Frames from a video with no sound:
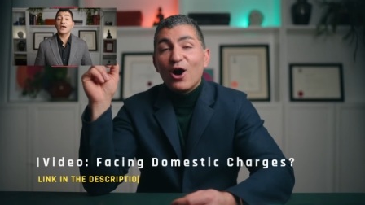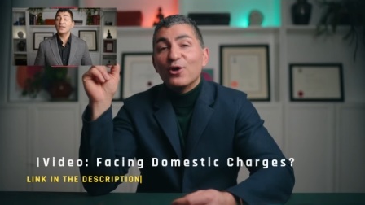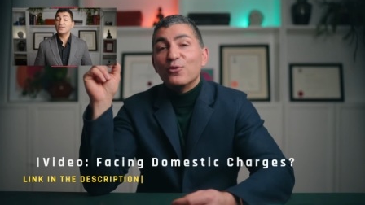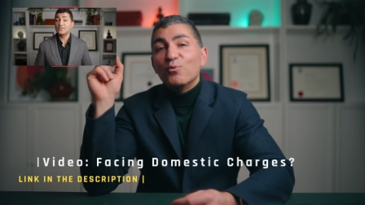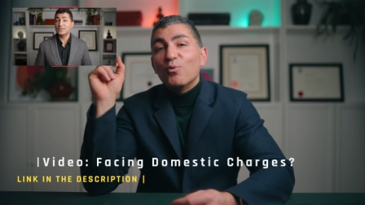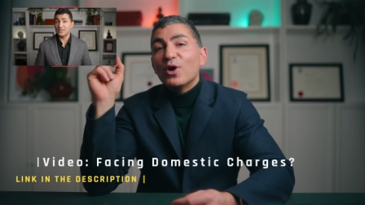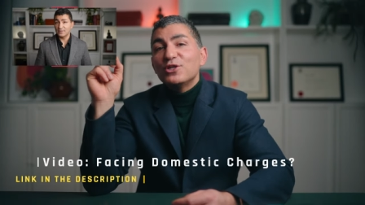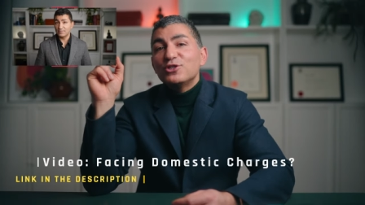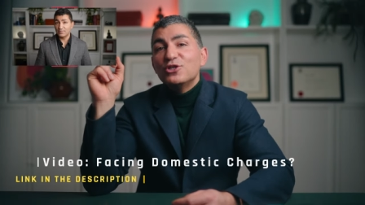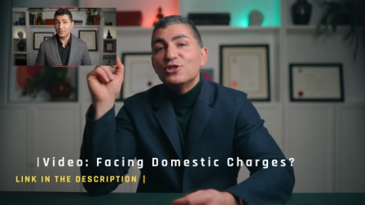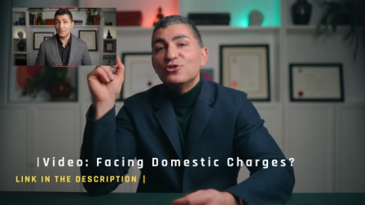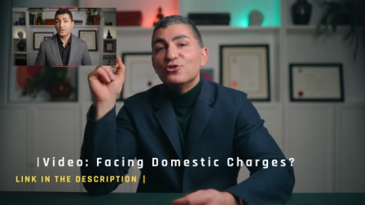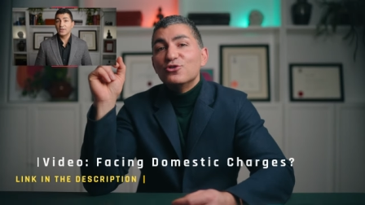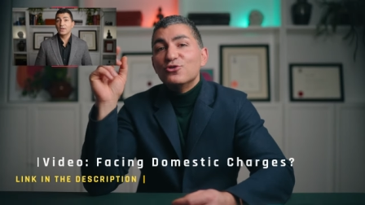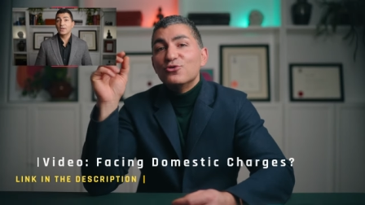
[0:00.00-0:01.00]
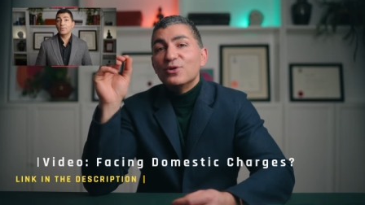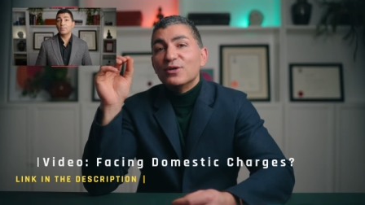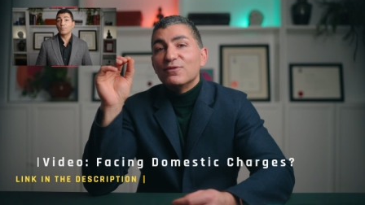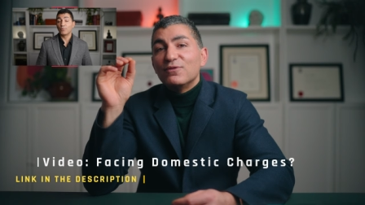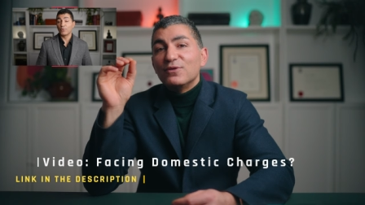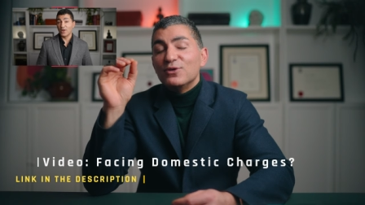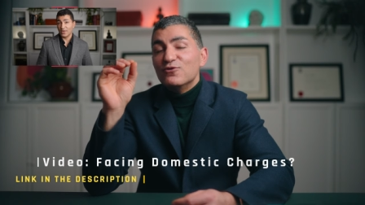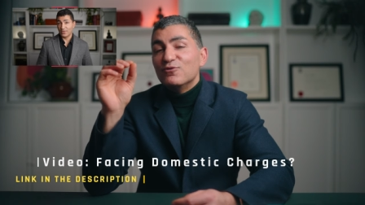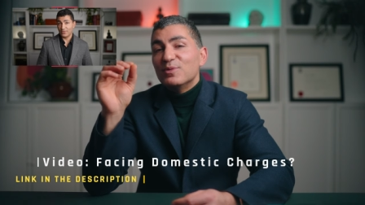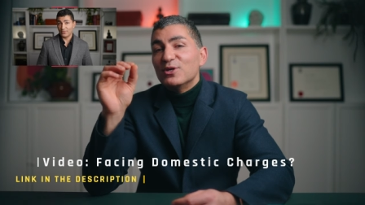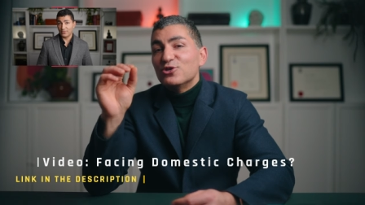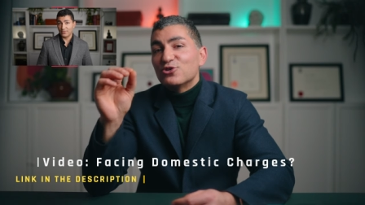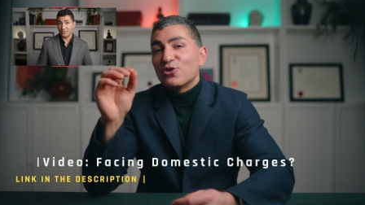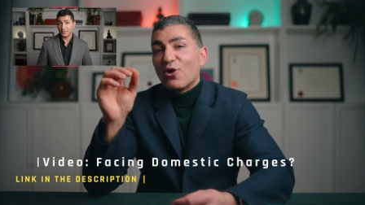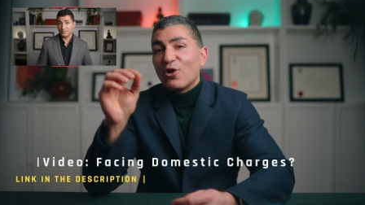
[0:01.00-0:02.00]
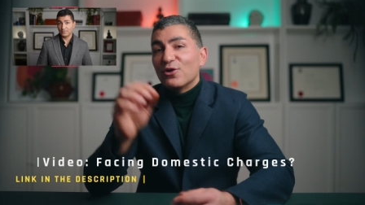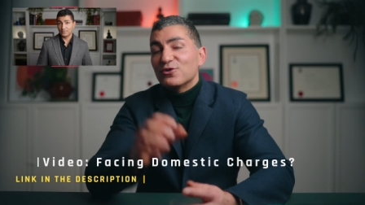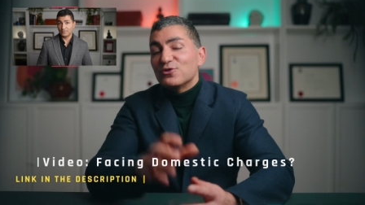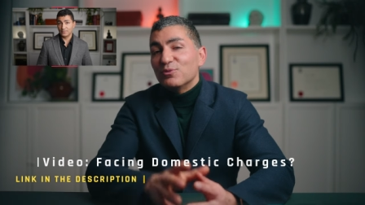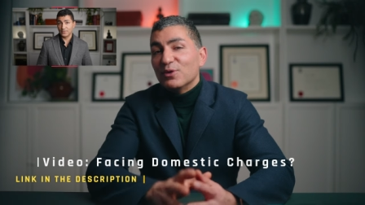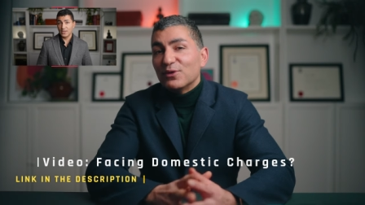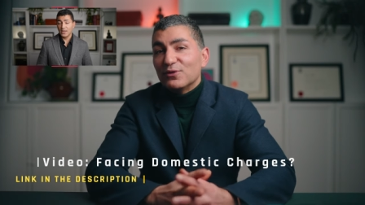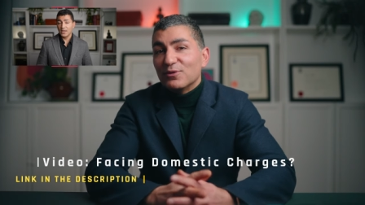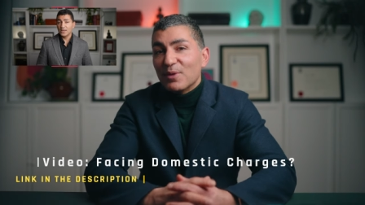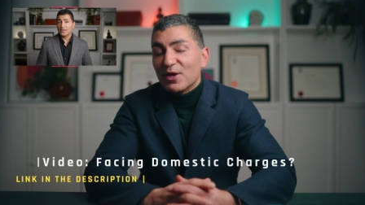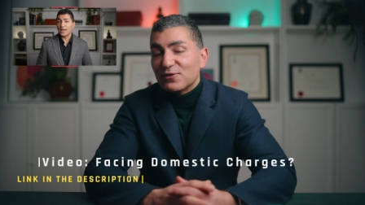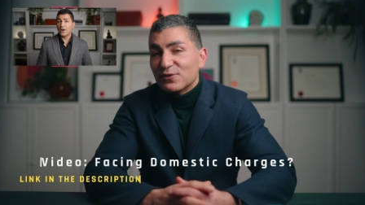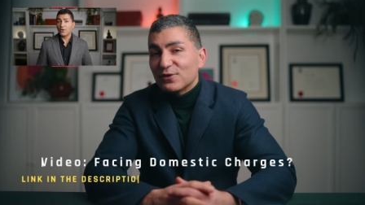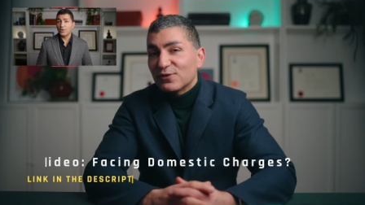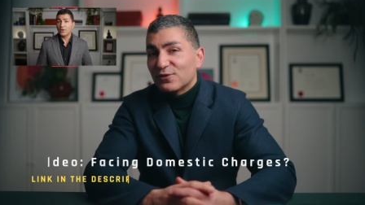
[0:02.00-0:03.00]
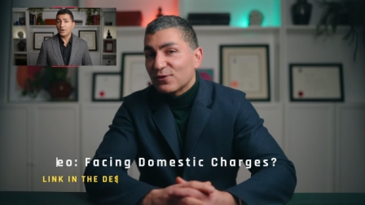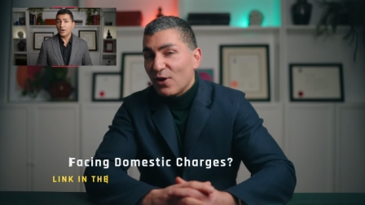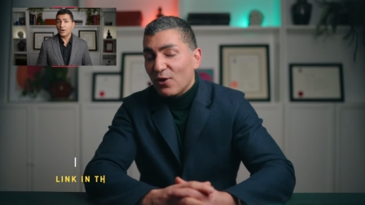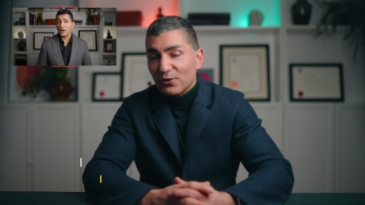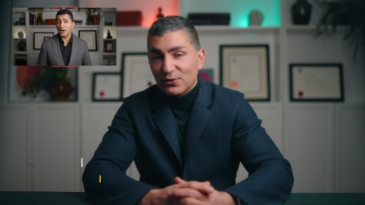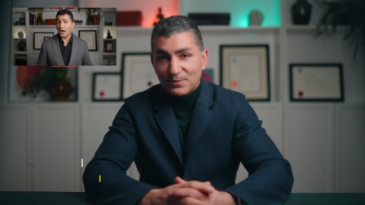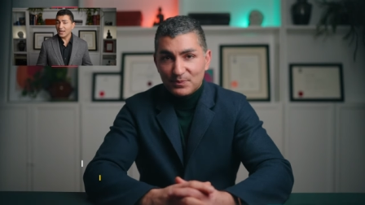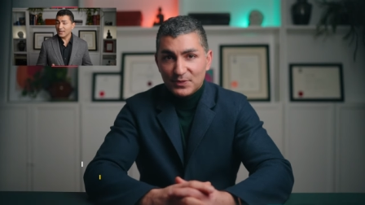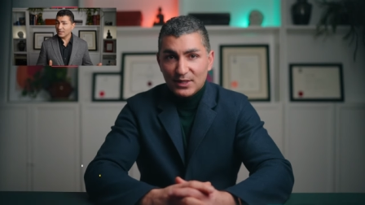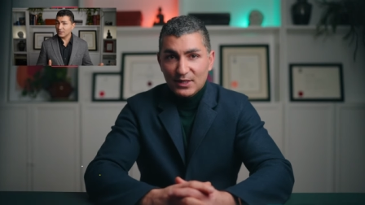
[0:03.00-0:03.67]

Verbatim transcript: on what to do if you've been charged with domestic assault.